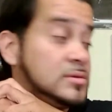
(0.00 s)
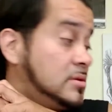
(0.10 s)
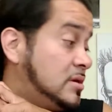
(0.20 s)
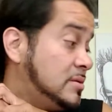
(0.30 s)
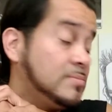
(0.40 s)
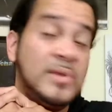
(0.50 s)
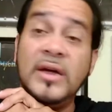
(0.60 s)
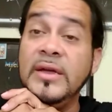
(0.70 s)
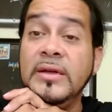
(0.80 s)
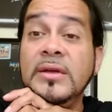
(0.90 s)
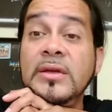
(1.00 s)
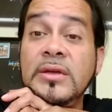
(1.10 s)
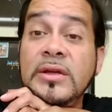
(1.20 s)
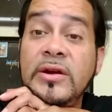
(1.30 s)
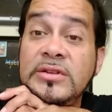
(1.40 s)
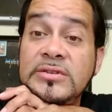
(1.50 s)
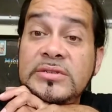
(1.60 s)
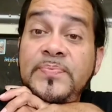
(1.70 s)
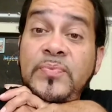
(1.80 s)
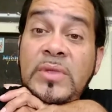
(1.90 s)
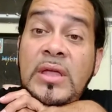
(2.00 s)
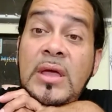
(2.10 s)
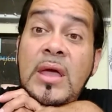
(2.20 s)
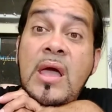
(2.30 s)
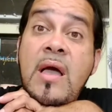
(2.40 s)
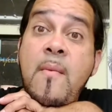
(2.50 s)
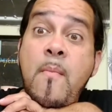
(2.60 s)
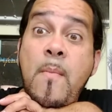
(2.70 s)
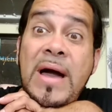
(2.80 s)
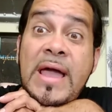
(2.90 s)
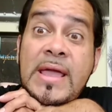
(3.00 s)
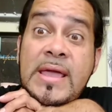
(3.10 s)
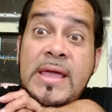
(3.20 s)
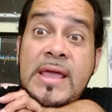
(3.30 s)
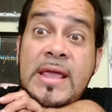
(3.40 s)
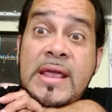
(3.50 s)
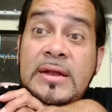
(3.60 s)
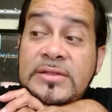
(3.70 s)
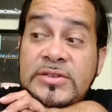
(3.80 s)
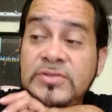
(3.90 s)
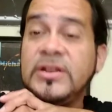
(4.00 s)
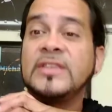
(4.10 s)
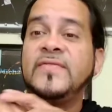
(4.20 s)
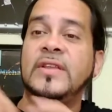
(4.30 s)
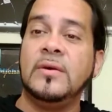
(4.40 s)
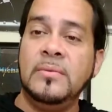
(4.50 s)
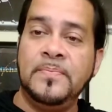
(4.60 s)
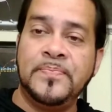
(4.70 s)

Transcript: uh, my characters bye and I'll see you in the next video